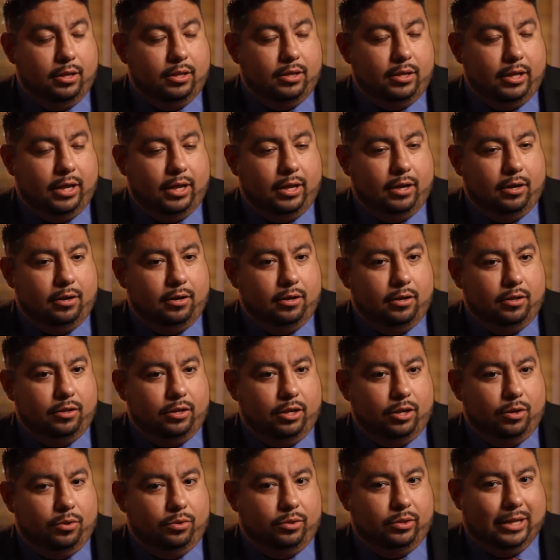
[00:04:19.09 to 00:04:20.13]
then
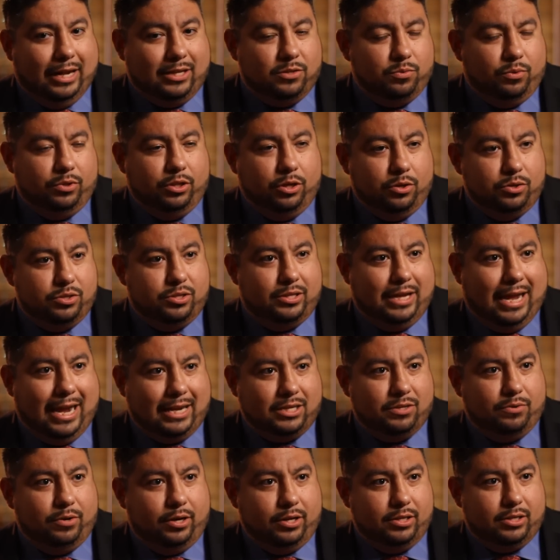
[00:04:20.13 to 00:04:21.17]
that's when those
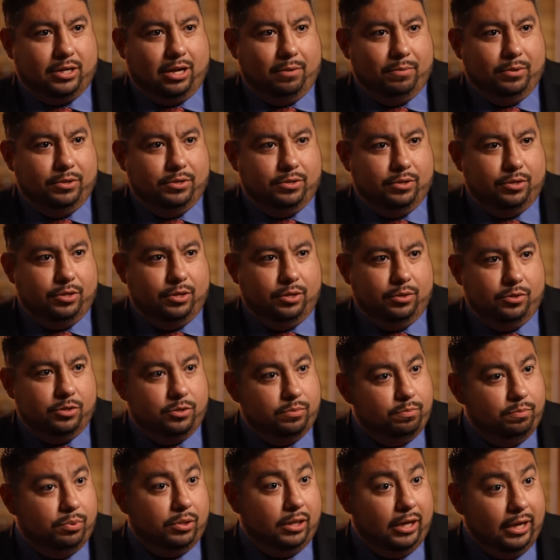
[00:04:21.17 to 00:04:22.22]
tax credits come into huge
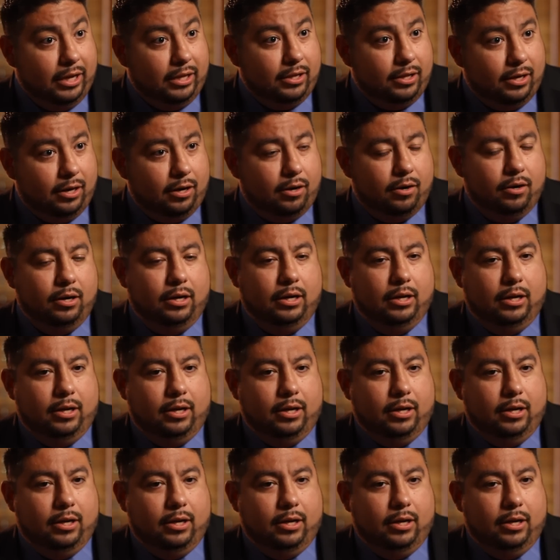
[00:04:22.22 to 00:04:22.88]
play there.